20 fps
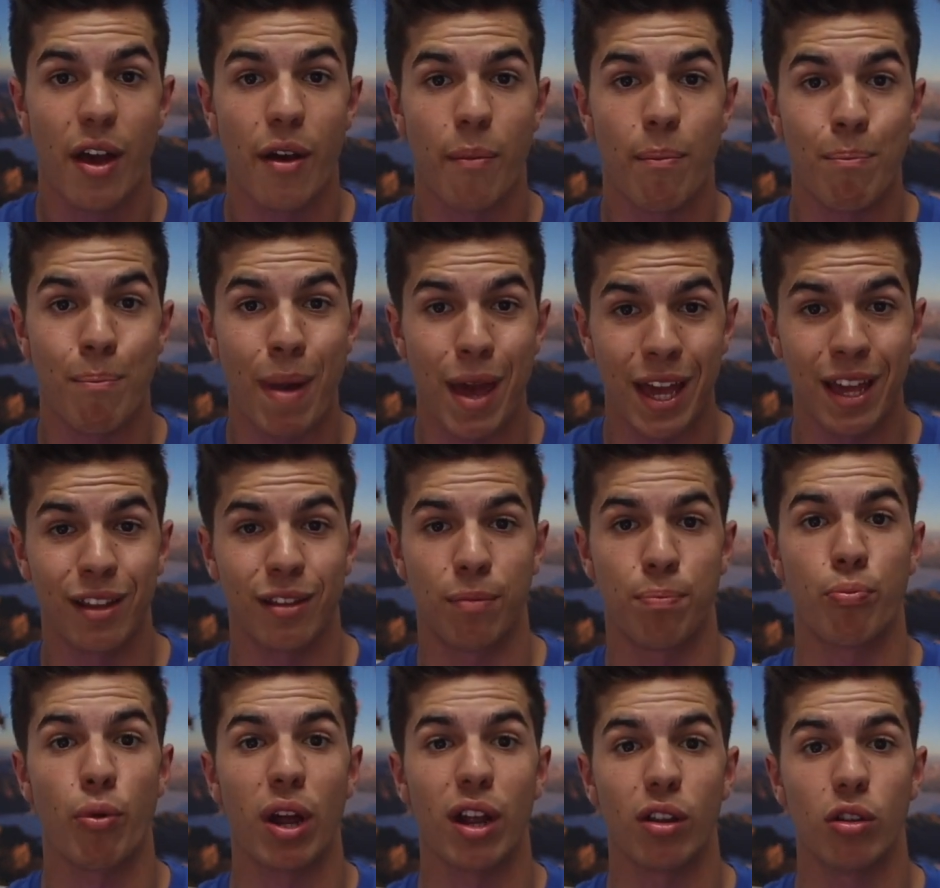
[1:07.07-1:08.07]
made
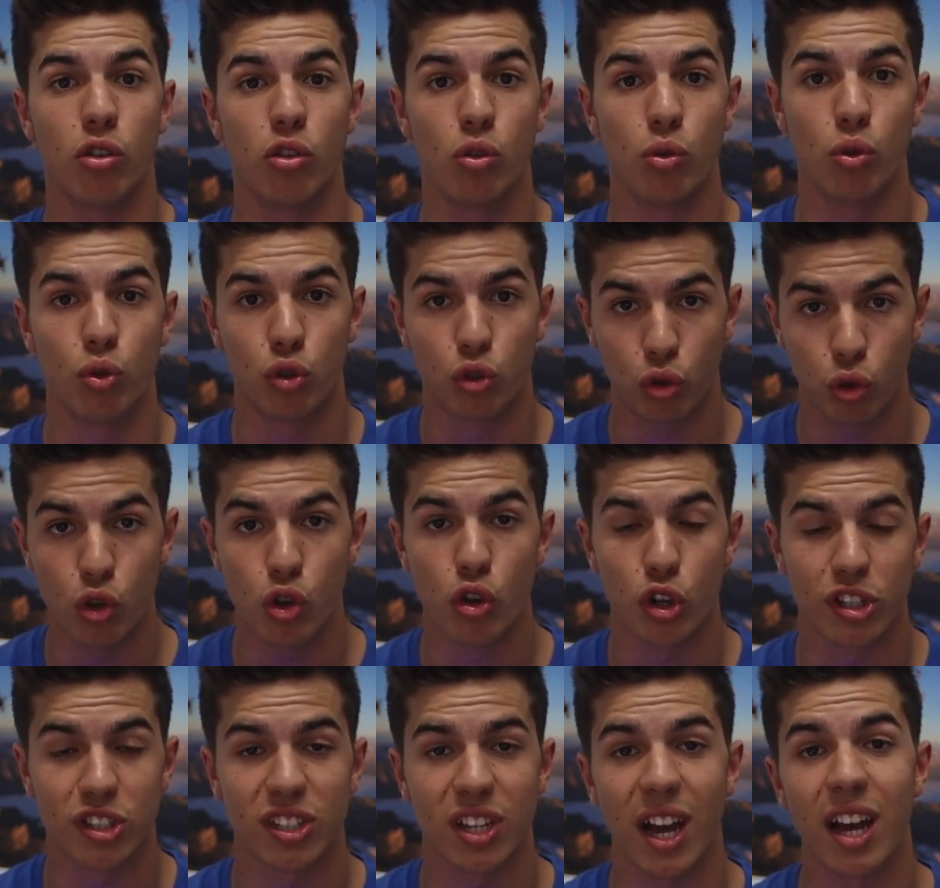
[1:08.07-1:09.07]
brand new to your
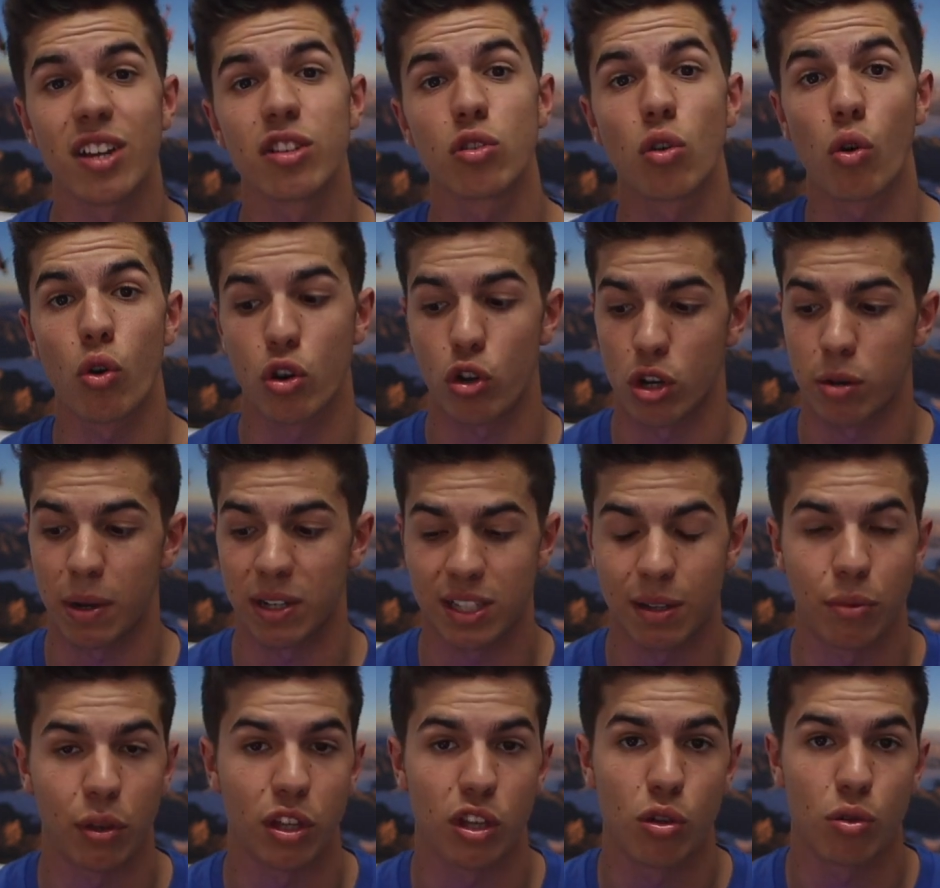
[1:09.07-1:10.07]
size, or you're going to buy
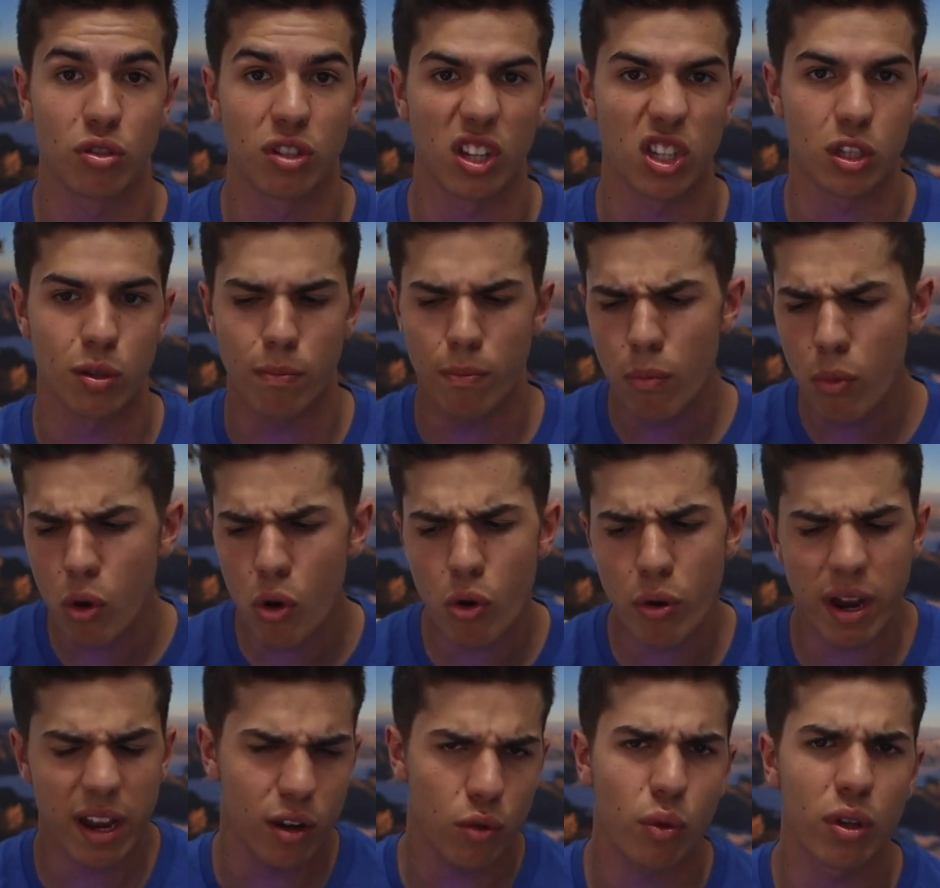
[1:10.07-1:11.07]
something used that's more
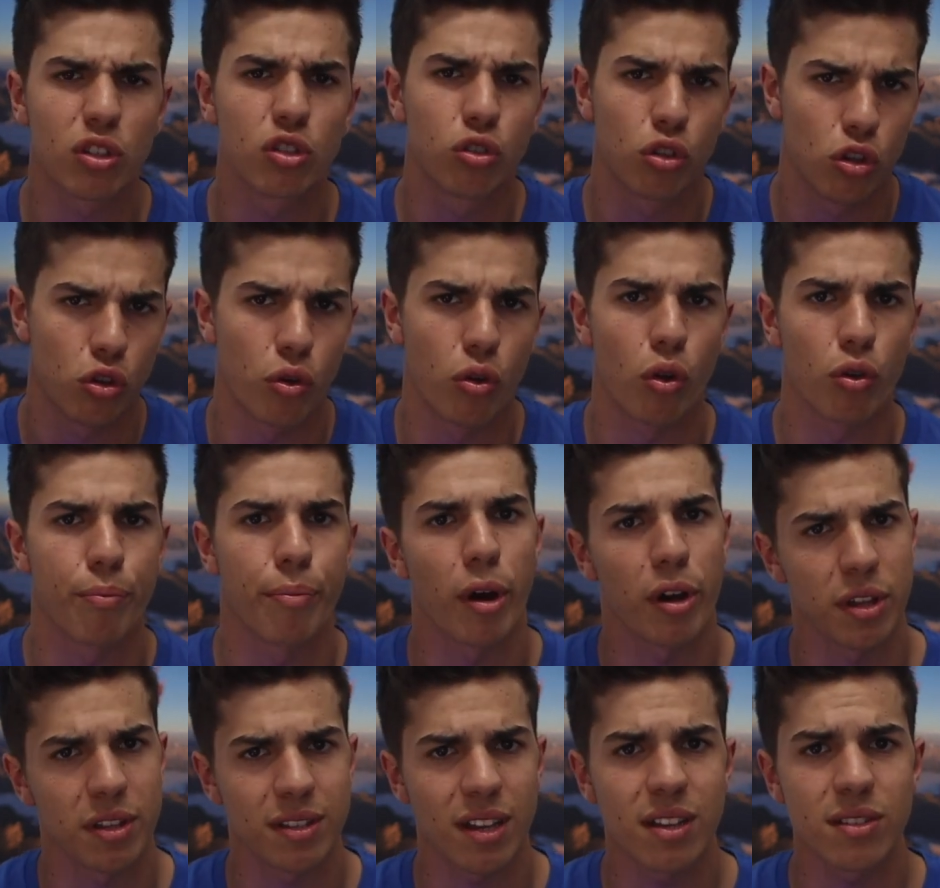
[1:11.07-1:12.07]
adequate to your own
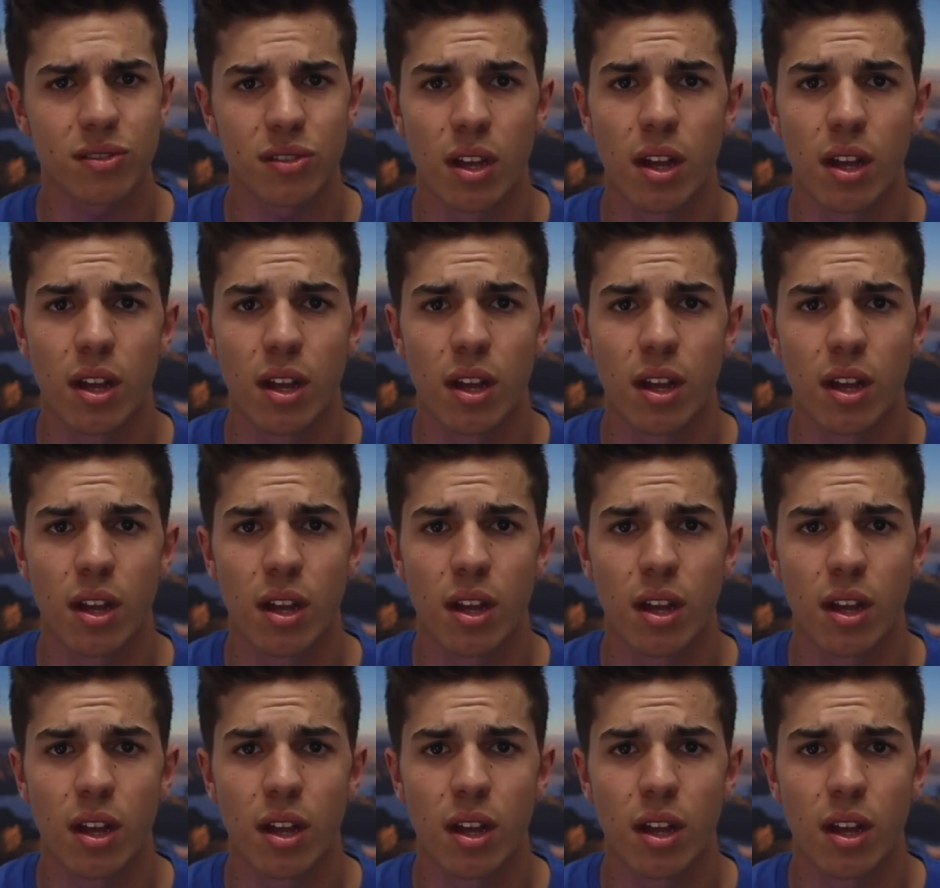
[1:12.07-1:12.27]
body size.